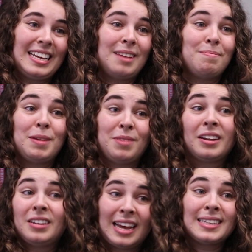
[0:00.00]
and maybe
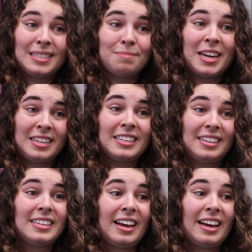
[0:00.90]
underestimated,